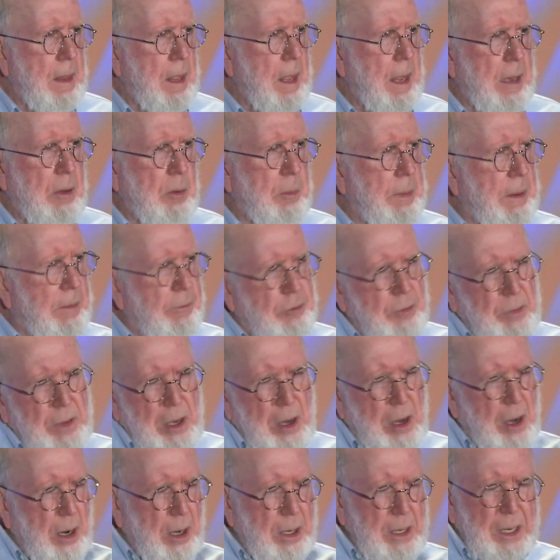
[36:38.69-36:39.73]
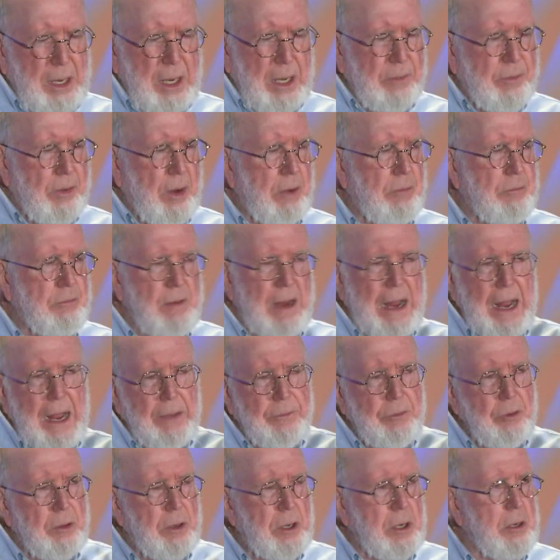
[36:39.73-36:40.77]
And it would be really hard to kind of
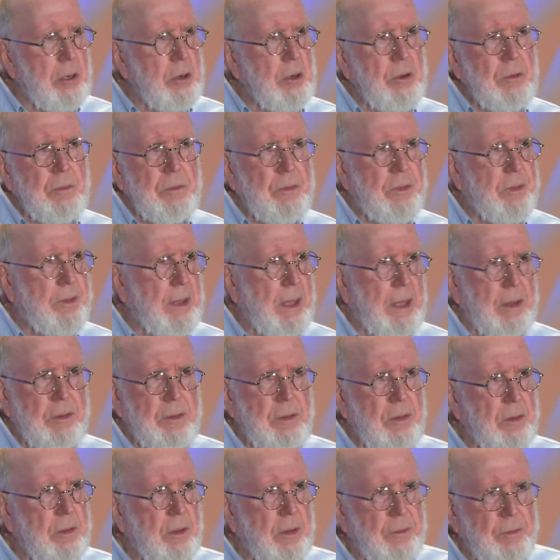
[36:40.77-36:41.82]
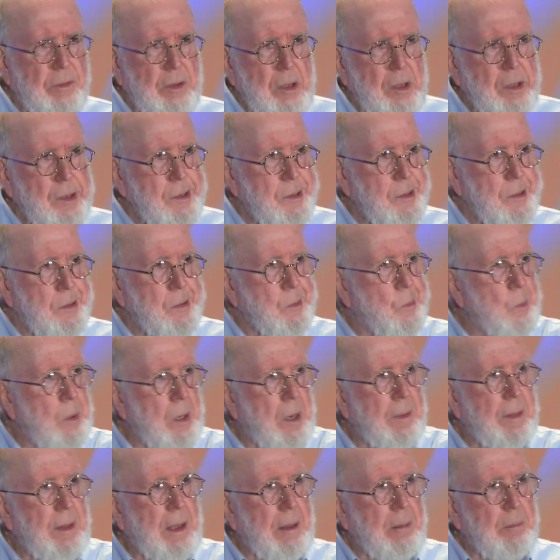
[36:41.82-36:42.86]
unravel in our own senses of
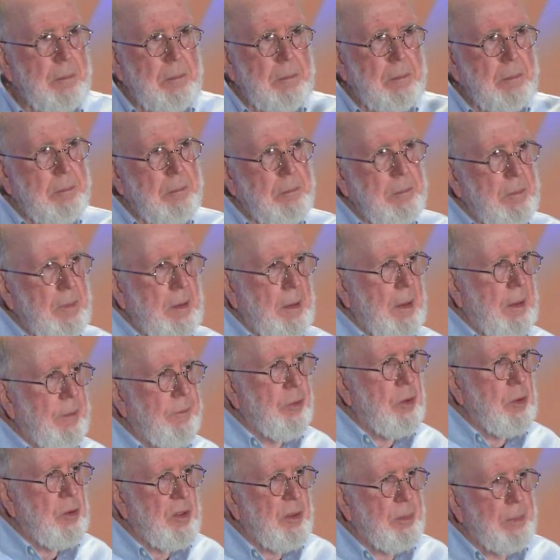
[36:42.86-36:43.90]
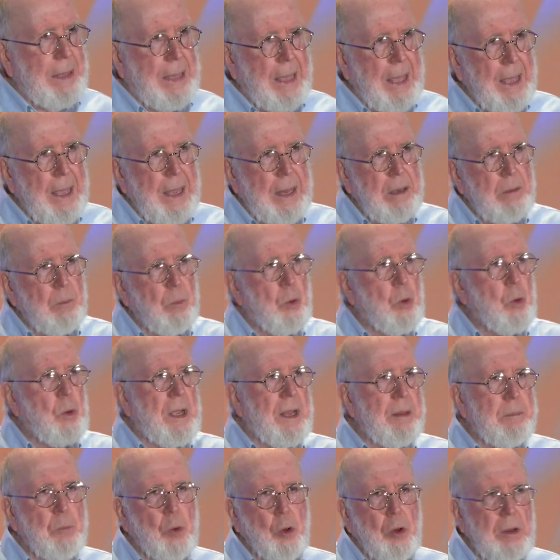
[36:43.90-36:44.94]
where that influence began, who
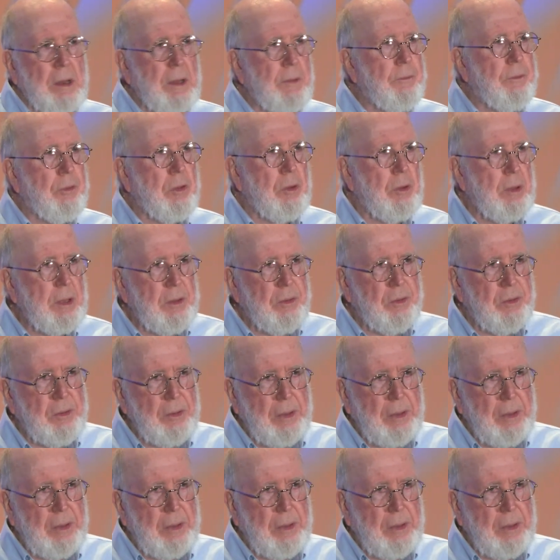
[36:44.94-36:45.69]
had more influence,